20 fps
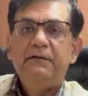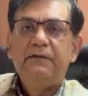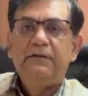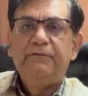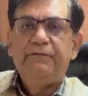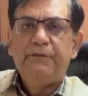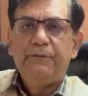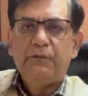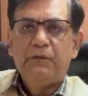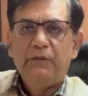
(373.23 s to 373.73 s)

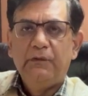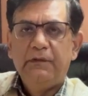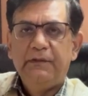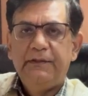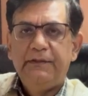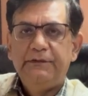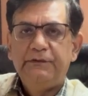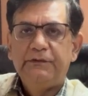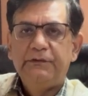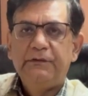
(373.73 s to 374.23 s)
femoral
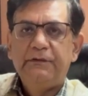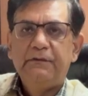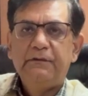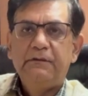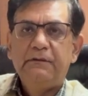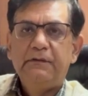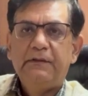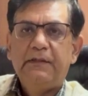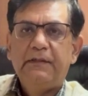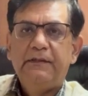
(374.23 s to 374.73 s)

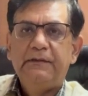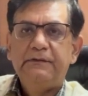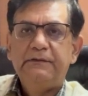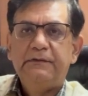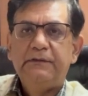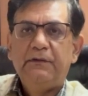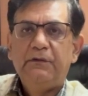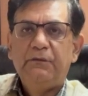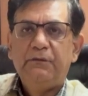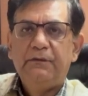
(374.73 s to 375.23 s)
region, that is
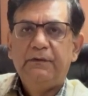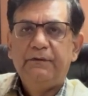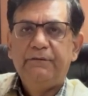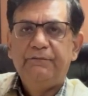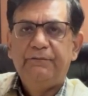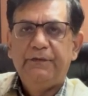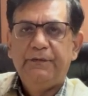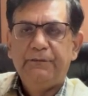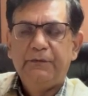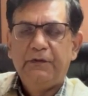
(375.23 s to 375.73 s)
the lower
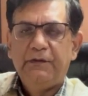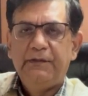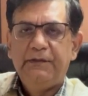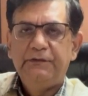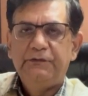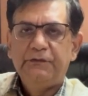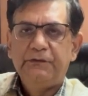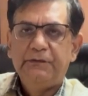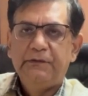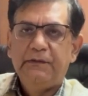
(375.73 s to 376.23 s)
femur
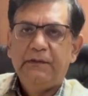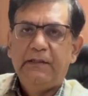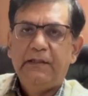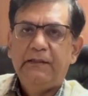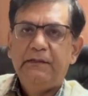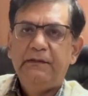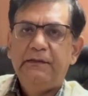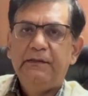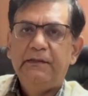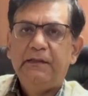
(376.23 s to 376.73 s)
region,
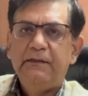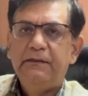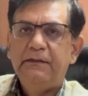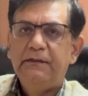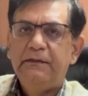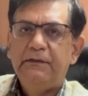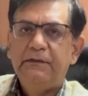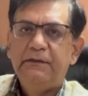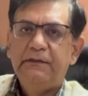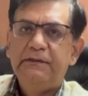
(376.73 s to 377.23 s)
and the
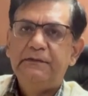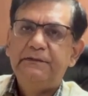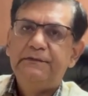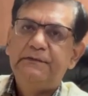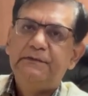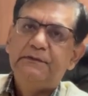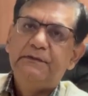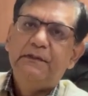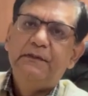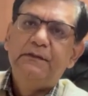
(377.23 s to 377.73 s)
other
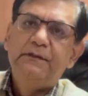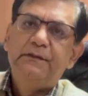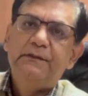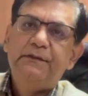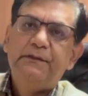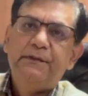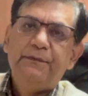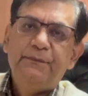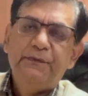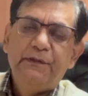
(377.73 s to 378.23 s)
is in the
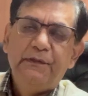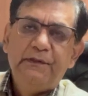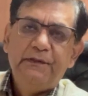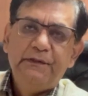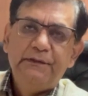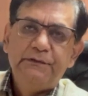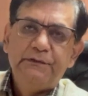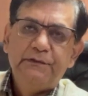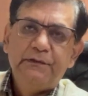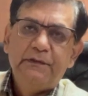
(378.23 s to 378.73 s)
tibial
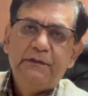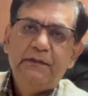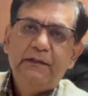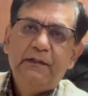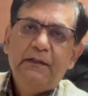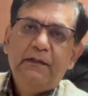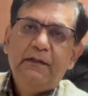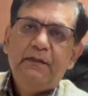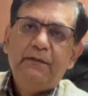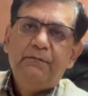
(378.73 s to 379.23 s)
region
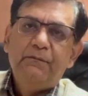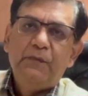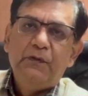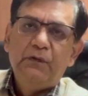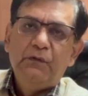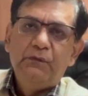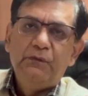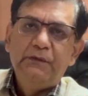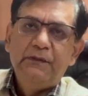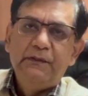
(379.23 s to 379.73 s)

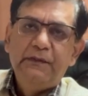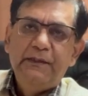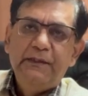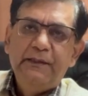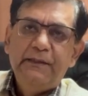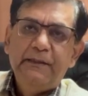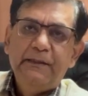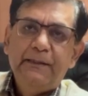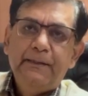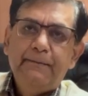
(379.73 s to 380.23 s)
below the
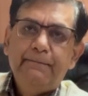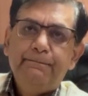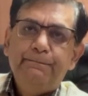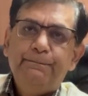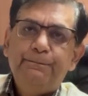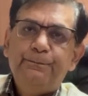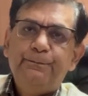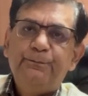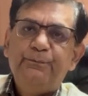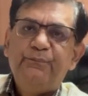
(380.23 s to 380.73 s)
knee.
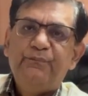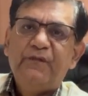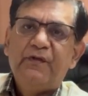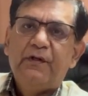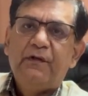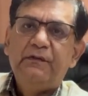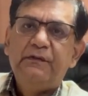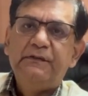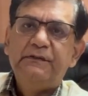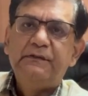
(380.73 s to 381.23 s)

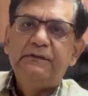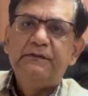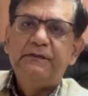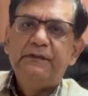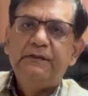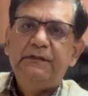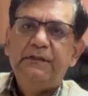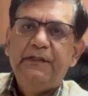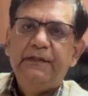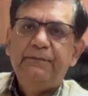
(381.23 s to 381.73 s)
Now this is
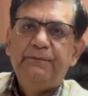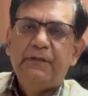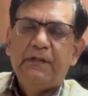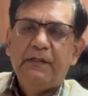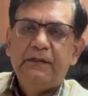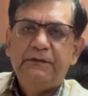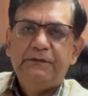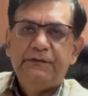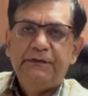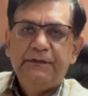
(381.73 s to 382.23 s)
a deep
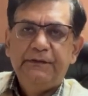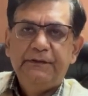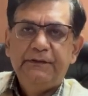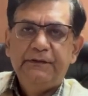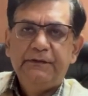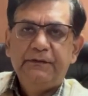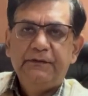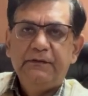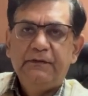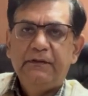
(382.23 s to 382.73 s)

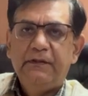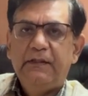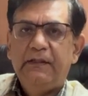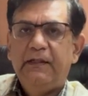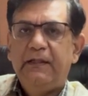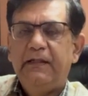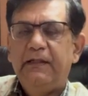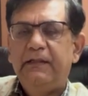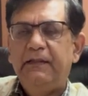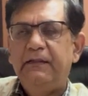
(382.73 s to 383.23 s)
artery,
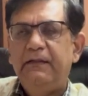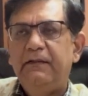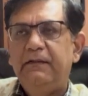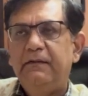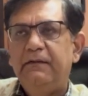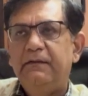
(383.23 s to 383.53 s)
and